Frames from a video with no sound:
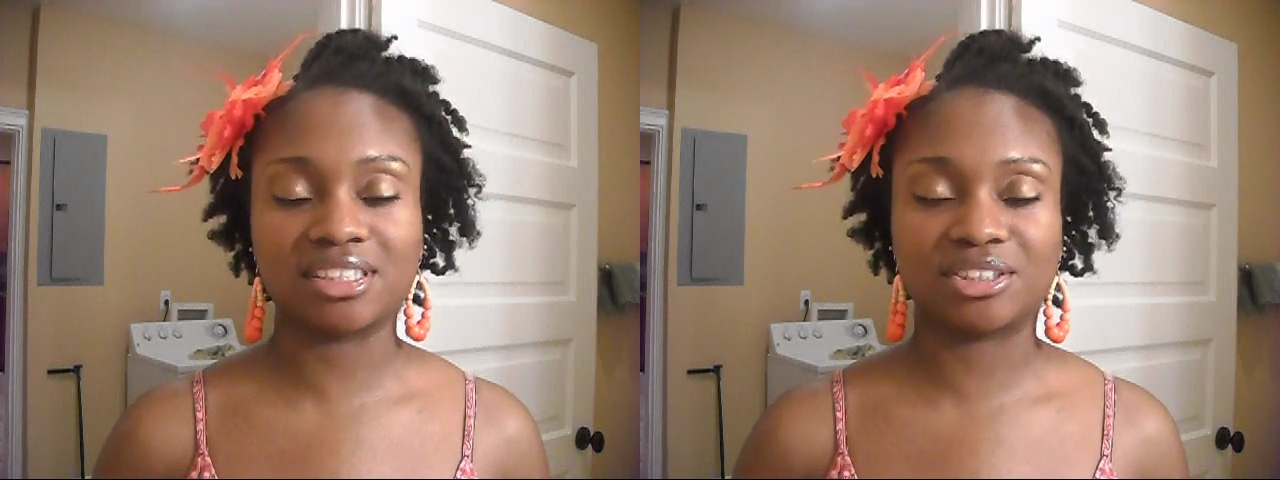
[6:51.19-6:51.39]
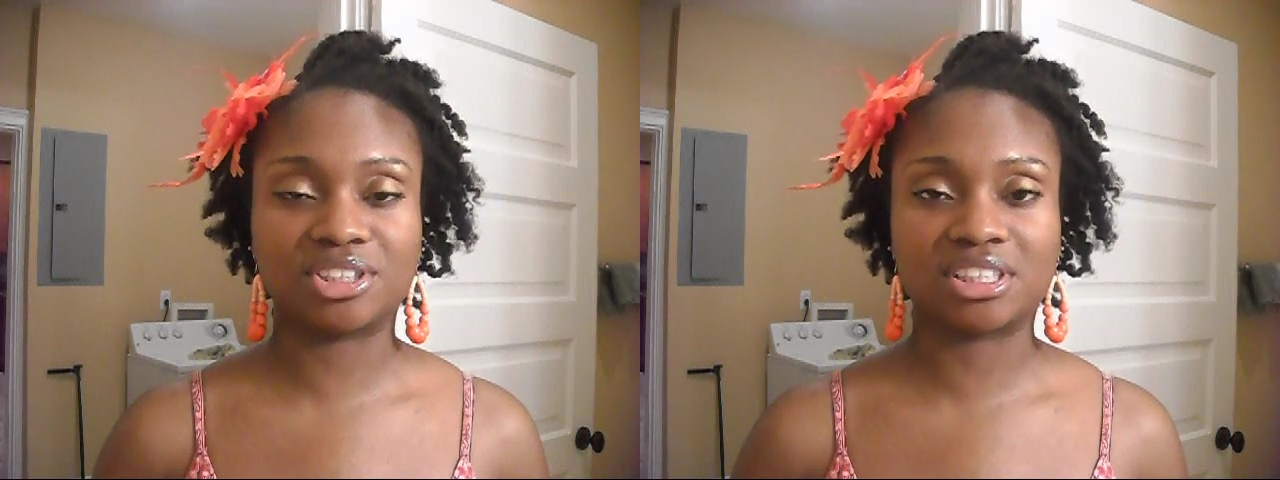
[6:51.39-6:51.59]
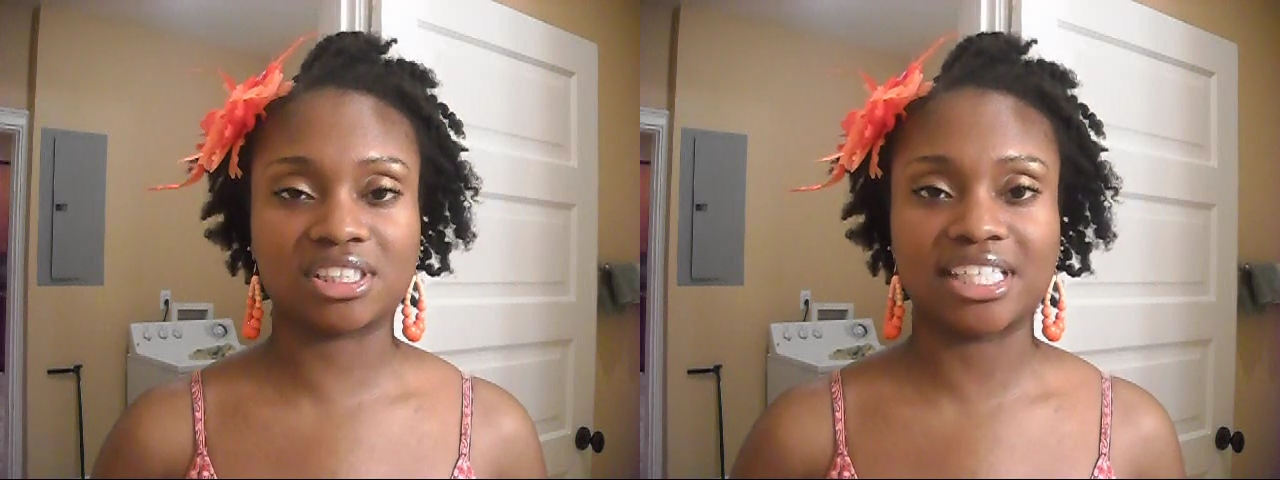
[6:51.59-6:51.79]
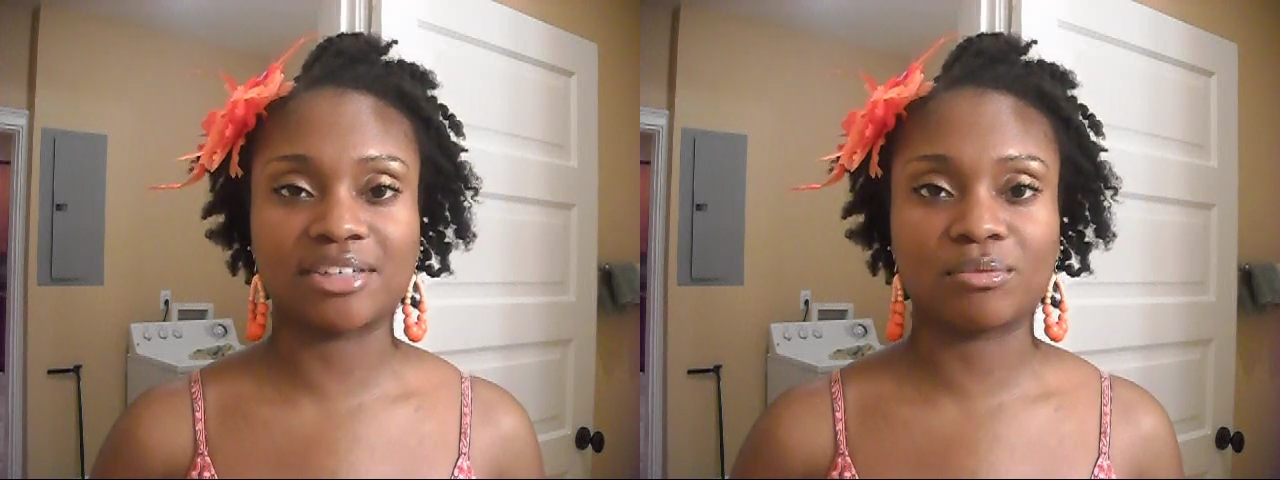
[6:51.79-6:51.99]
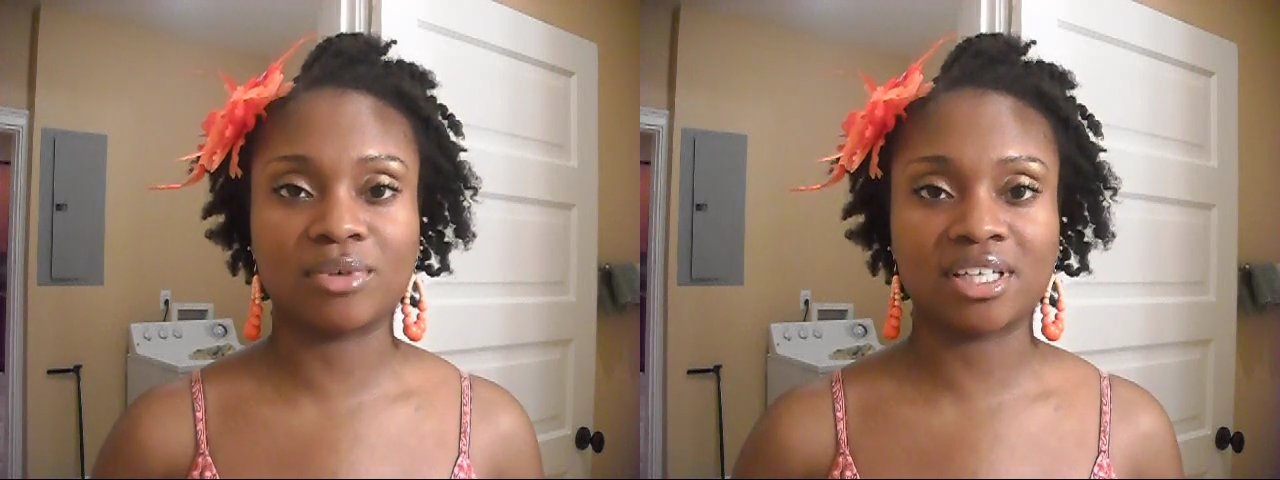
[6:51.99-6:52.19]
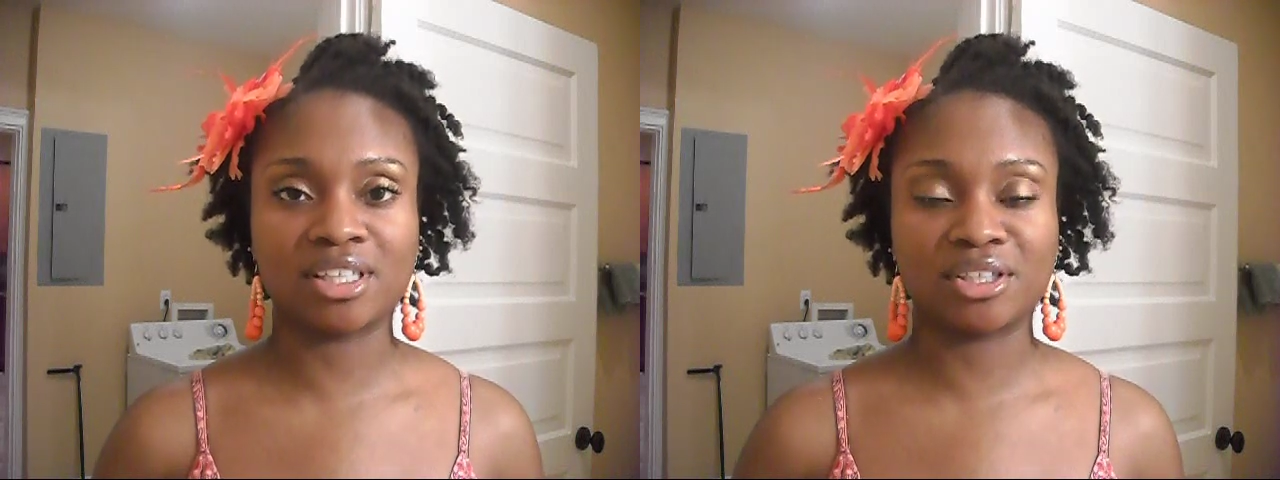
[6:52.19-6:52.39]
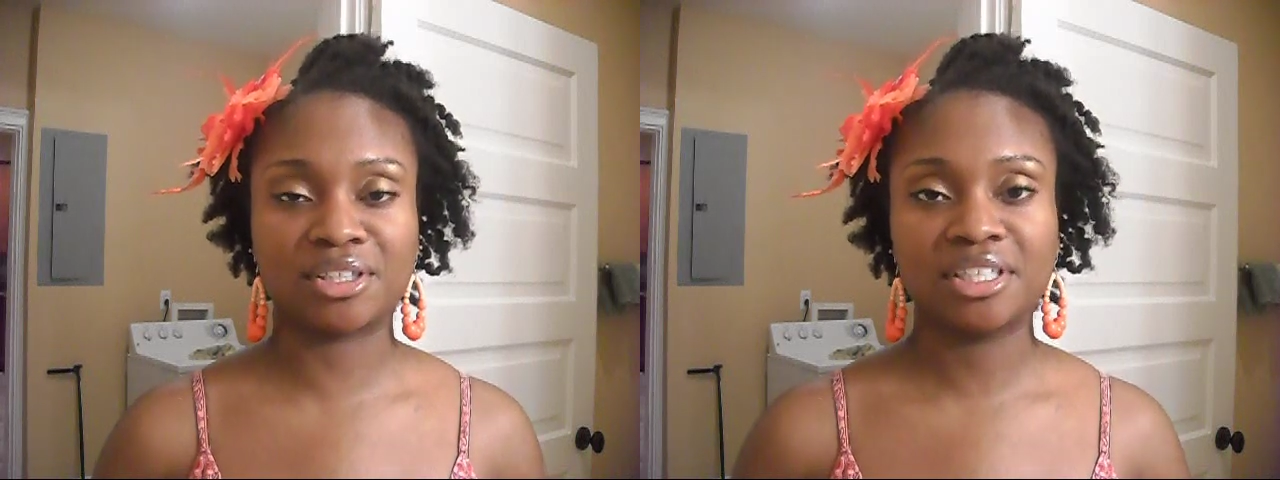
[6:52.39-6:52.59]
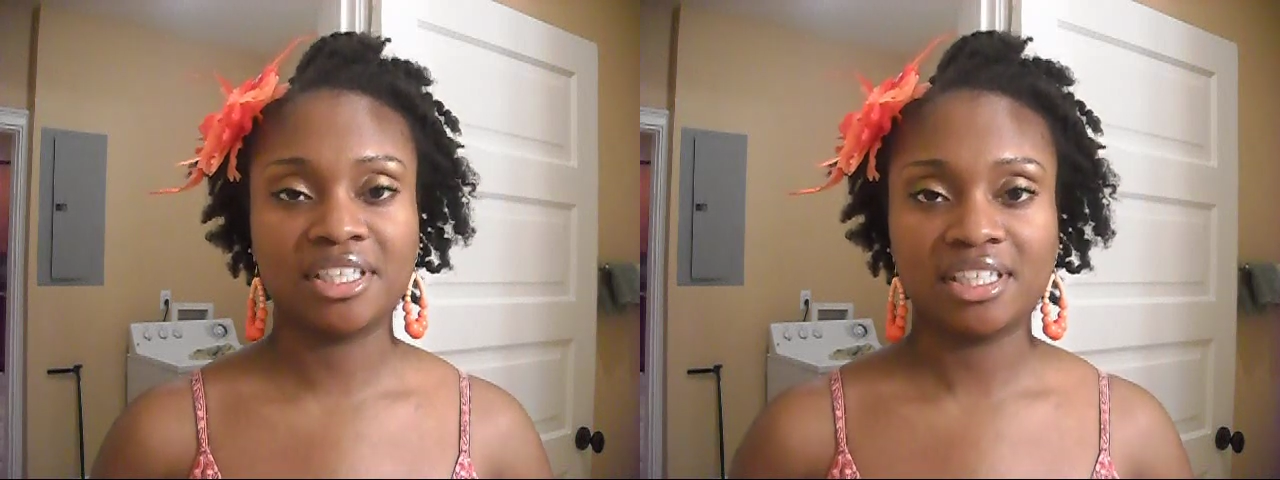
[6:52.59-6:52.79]
They're just like
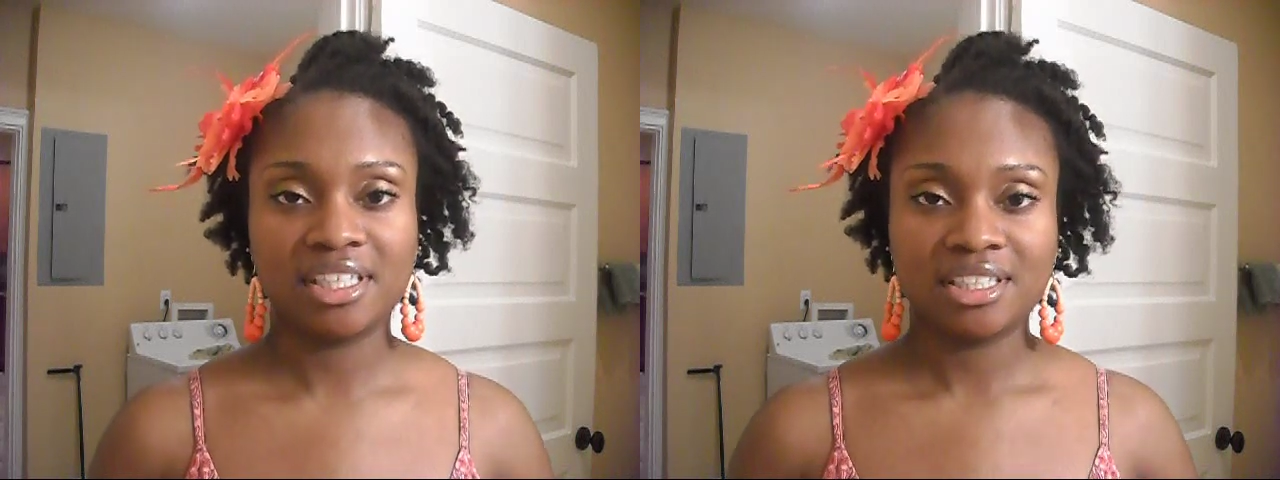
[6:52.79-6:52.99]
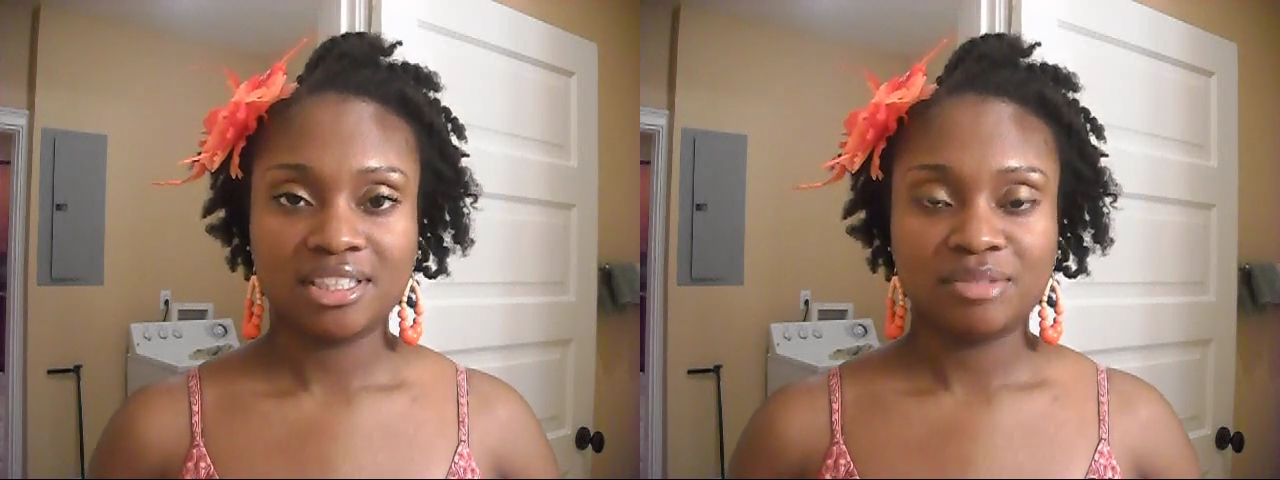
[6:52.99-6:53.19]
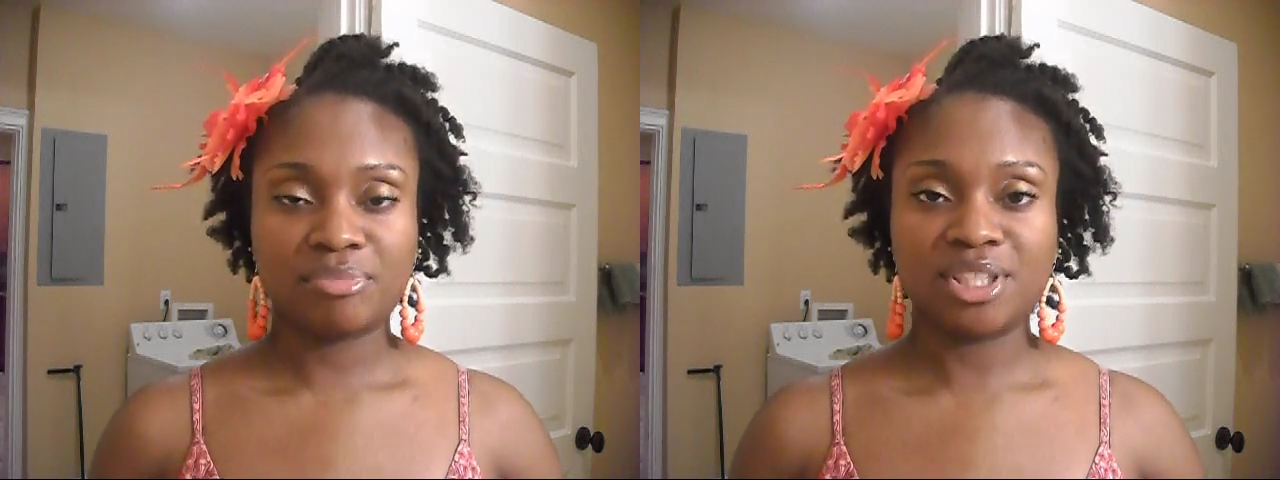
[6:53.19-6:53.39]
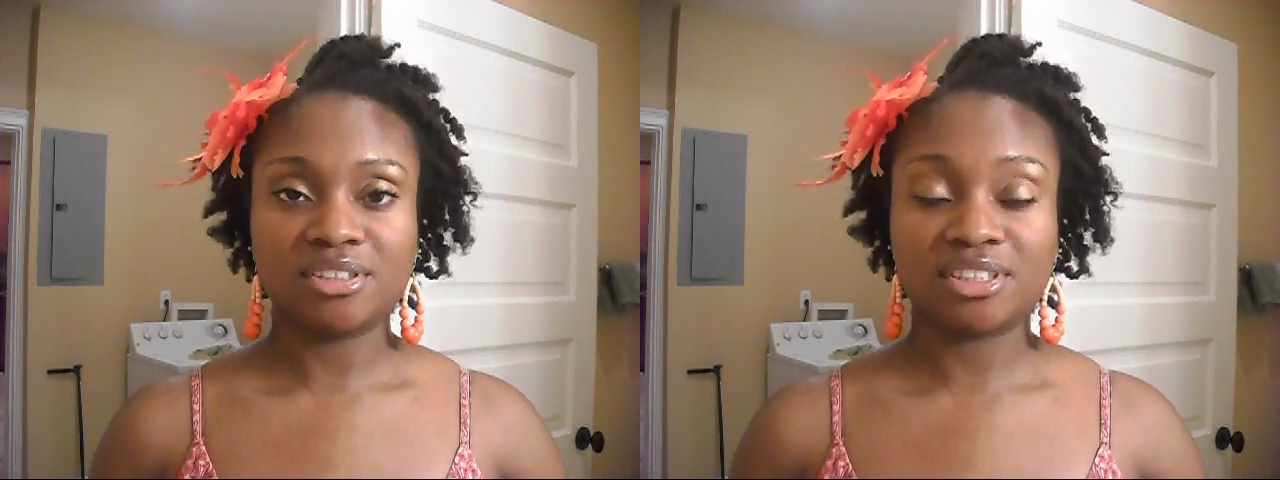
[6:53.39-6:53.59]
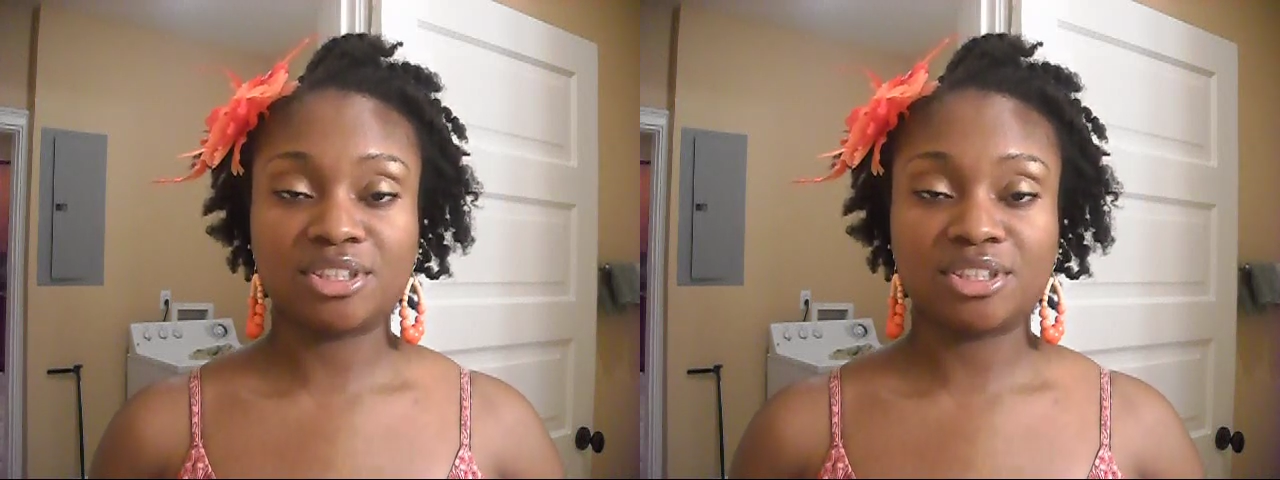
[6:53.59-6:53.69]
regular pills